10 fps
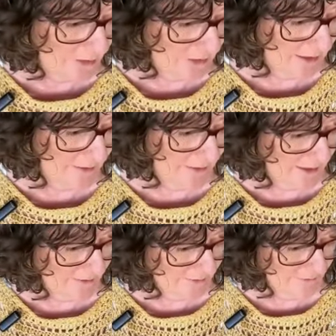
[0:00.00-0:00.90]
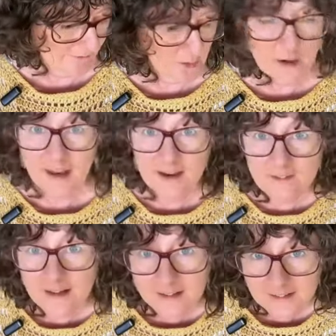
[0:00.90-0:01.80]
you get that
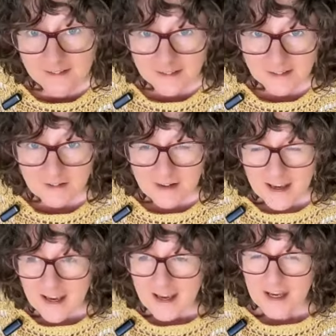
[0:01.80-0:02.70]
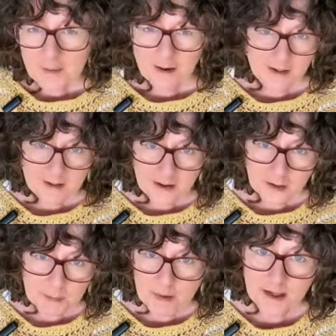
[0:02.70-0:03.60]
forever. Anyway, I
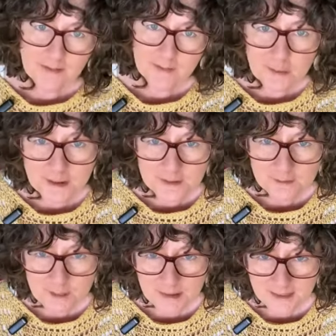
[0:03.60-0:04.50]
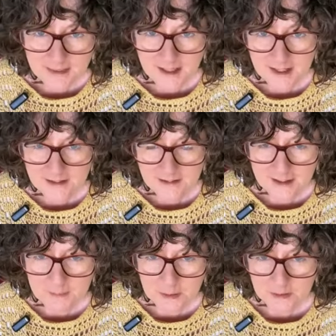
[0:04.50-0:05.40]
hope you have a wonderful month ahead. I
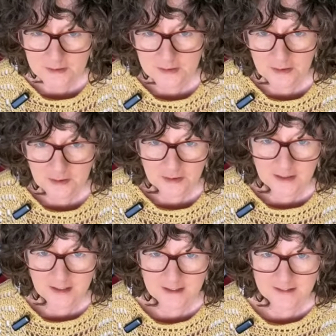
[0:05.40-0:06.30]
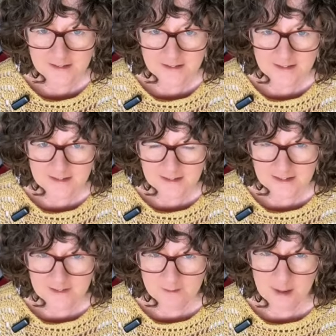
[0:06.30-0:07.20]
am going to go and
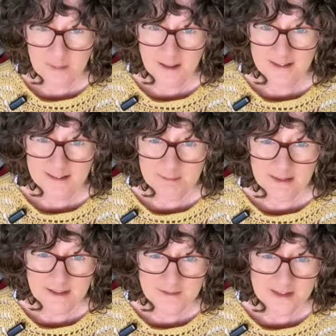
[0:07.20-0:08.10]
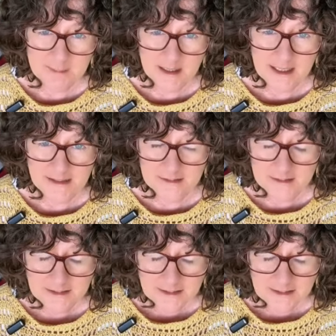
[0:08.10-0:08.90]
give my back some love somehow,